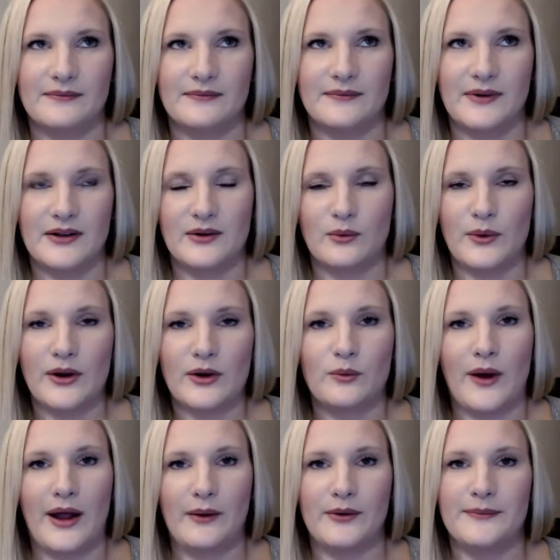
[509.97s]
in a weird
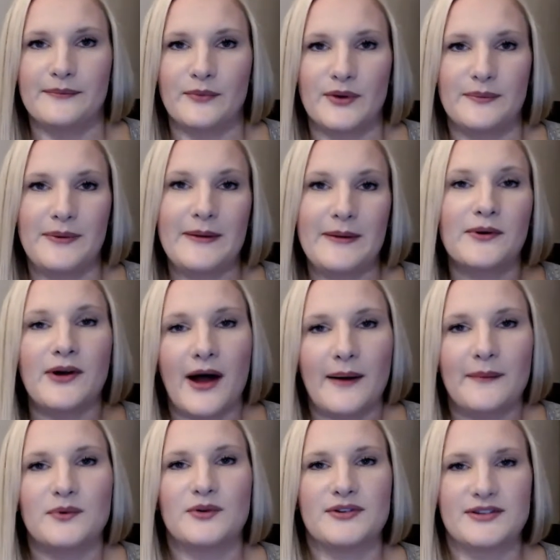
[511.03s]
way, when people
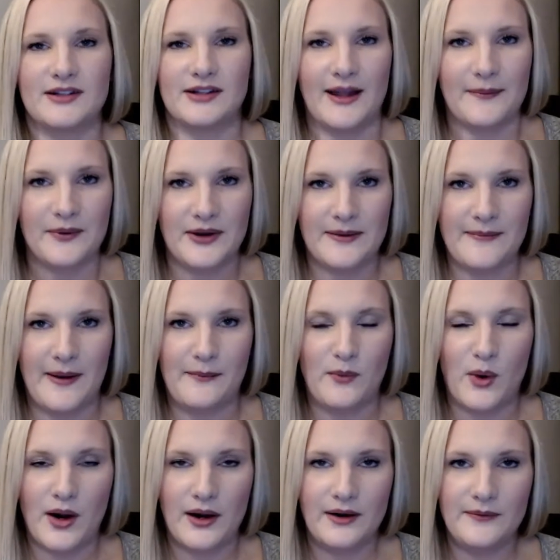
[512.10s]
come to a celebrity
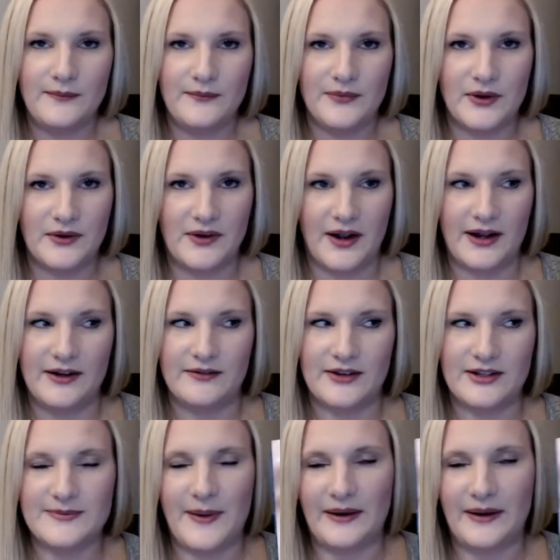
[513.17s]
memoir, they're kind of
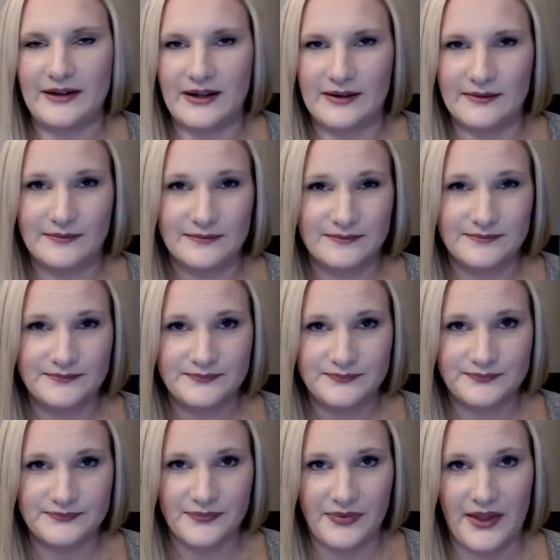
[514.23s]
expecting
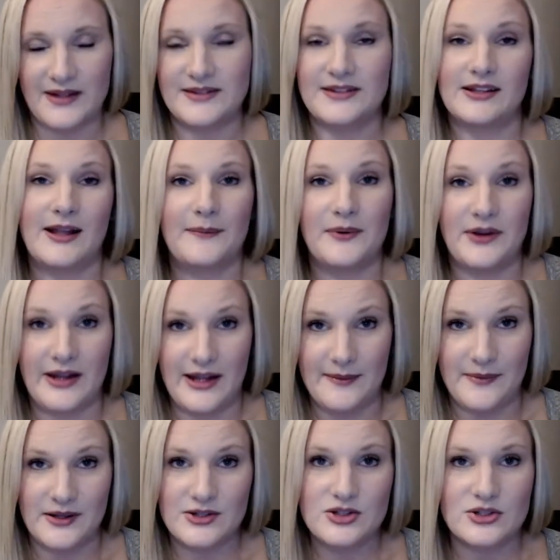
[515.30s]
that celebrity
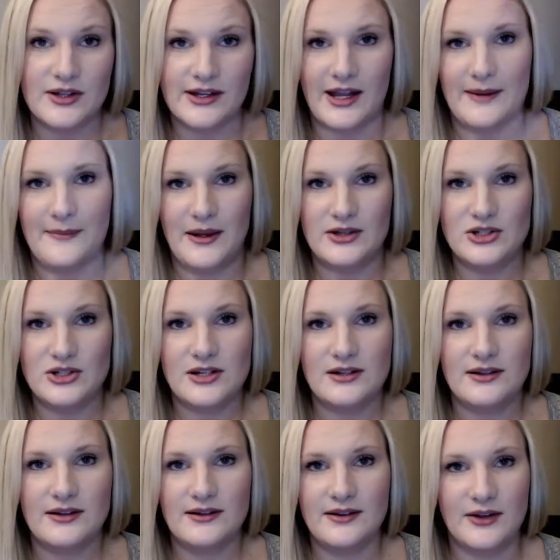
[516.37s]
image, like I mentioned.
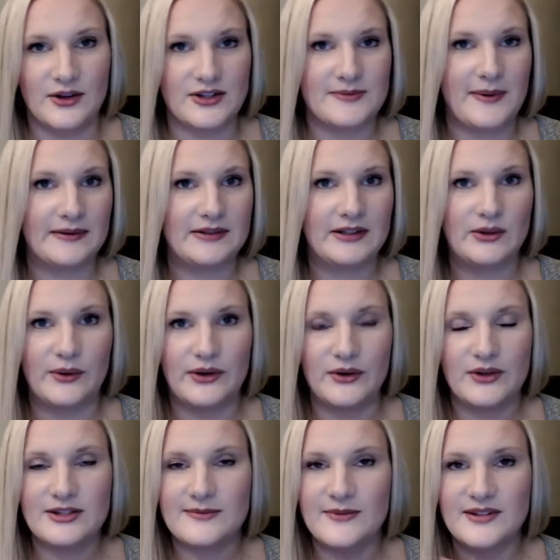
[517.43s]
They're expecting Lloyd
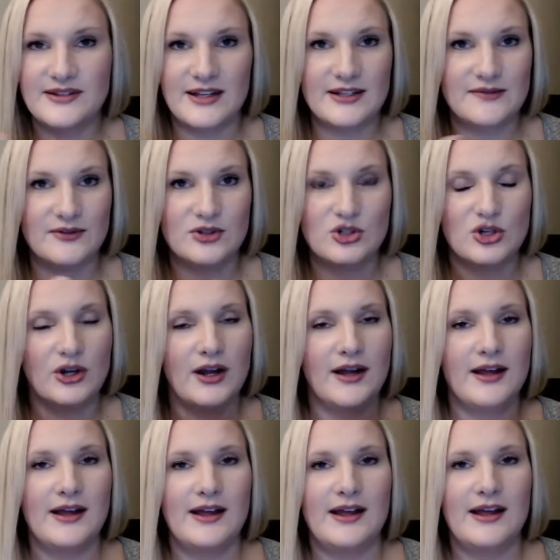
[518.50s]
Christmas, Ace Ventura.
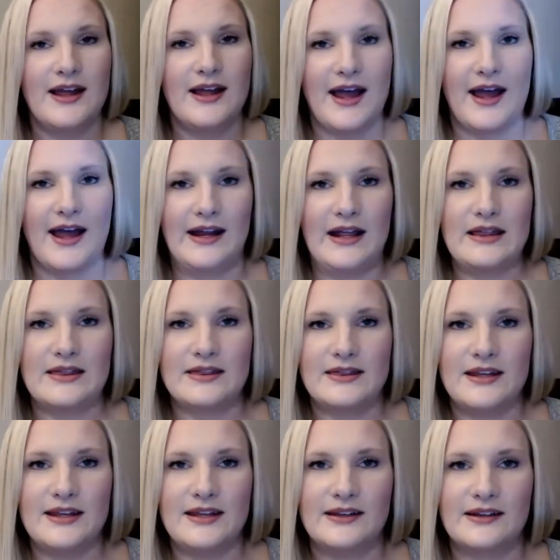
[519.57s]
And I
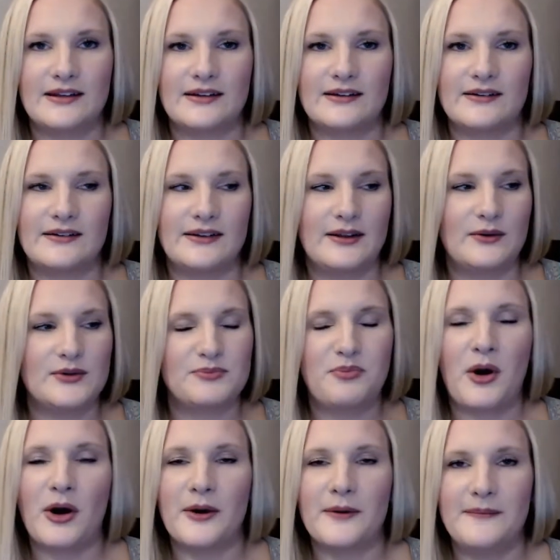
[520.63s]
think it was
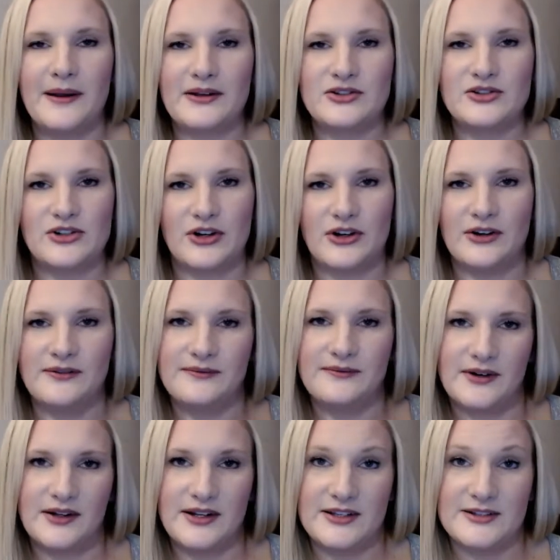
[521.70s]
part mixture
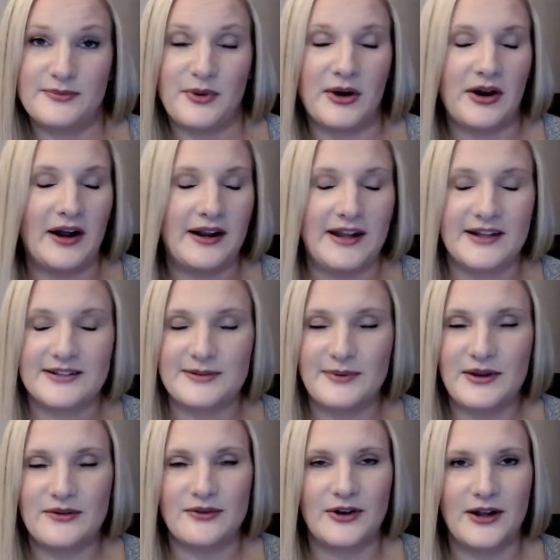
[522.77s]
on his part, I can't
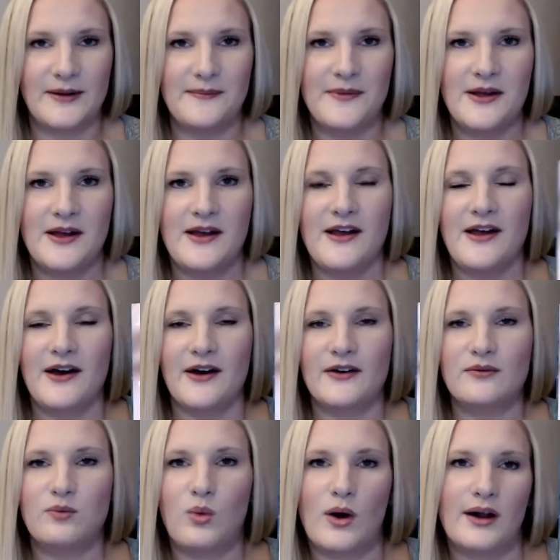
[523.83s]
speak for him,
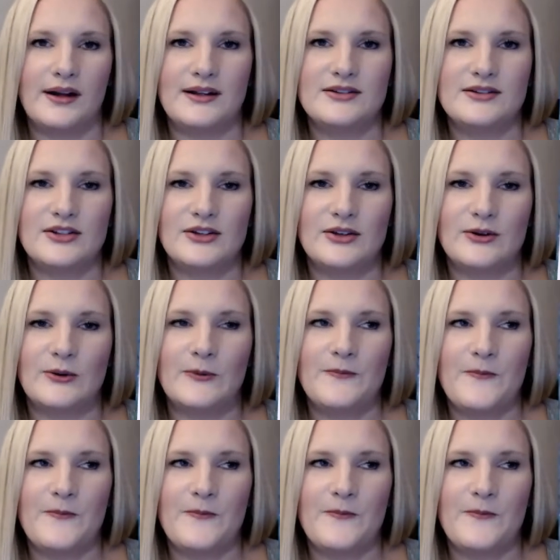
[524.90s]
of wanting to